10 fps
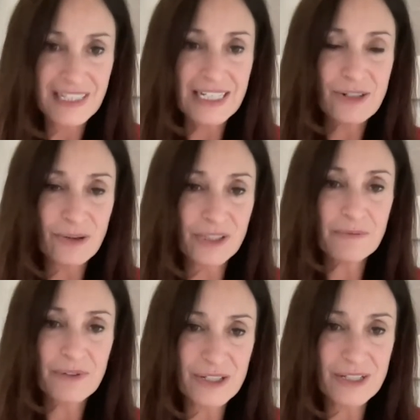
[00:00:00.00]
They only
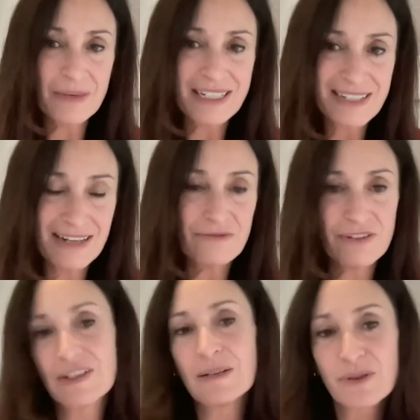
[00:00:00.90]
produce about ten,
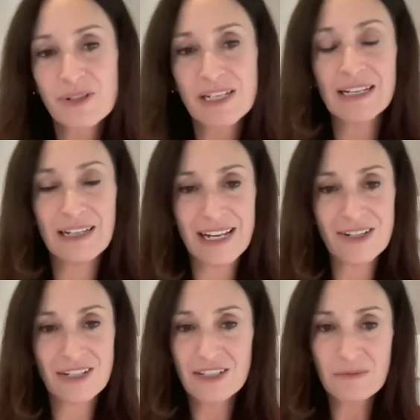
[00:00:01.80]
fifteen percent in
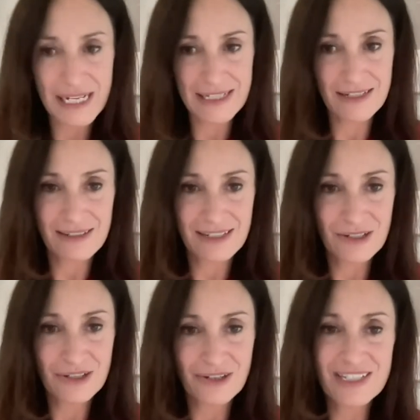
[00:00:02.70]
Asia, and just basic
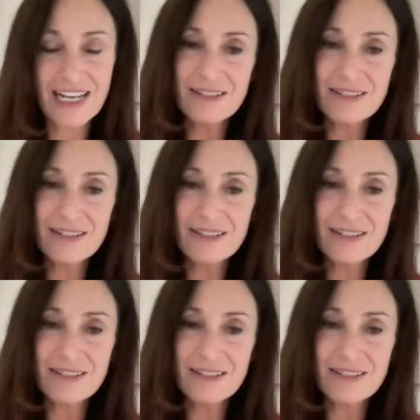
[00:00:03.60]
t-shirts.